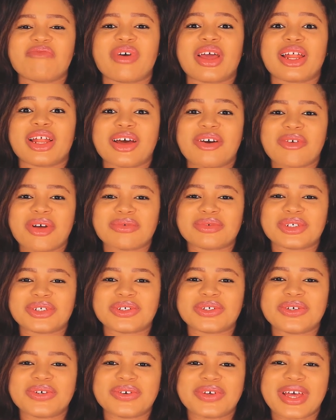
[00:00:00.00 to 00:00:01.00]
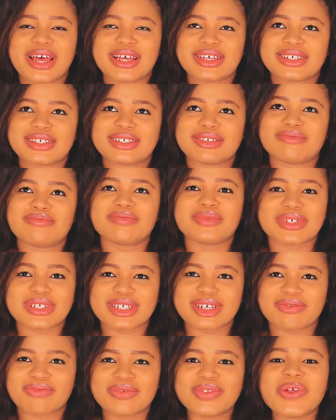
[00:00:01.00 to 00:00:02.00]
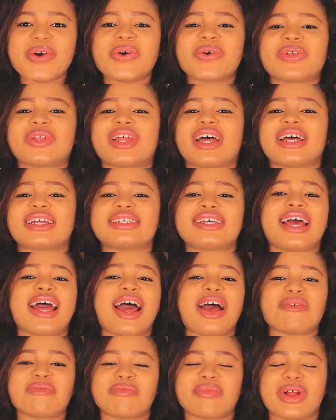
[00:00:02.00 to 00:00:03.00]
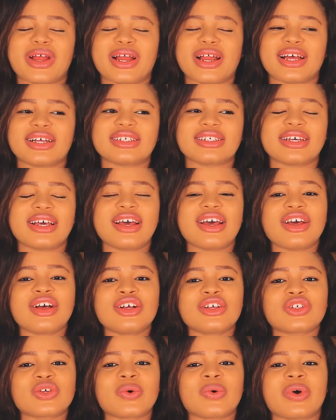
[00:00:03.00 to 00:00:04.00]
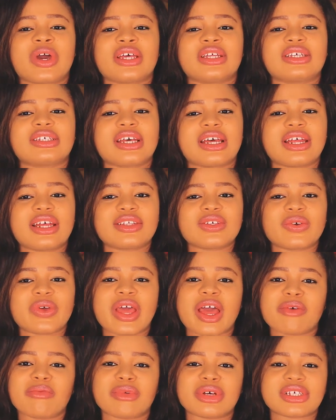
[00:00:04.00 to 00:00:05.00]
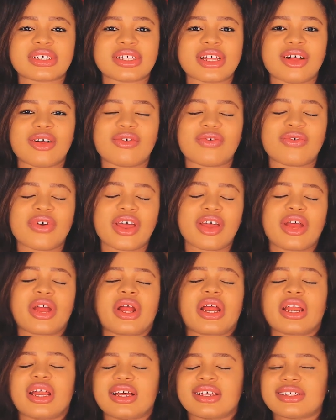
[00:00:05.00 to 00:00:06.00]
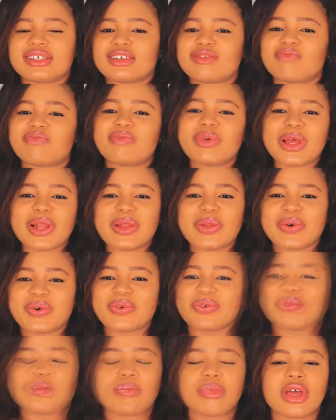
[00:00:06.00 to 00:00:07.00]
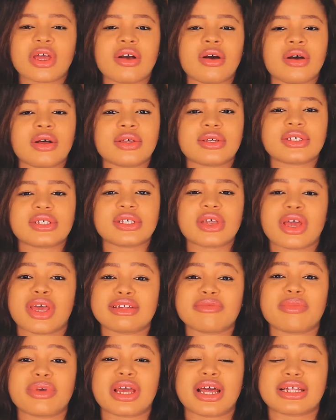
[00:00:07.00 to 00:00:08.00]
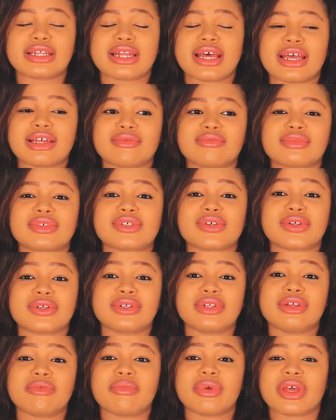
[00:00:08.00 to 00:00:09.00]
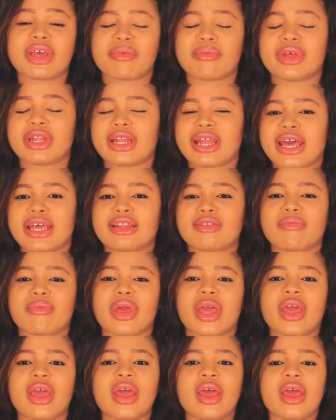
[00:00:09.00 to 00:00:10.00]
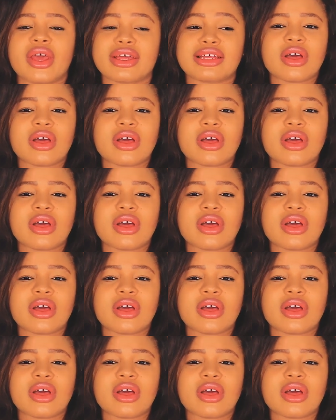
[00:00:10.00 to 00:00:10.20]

By now, I'm sure you guys must have known that I'm pregnant. So I decided to get myself a pregnancy pillow because sleeping at night suddenly became a nightmare.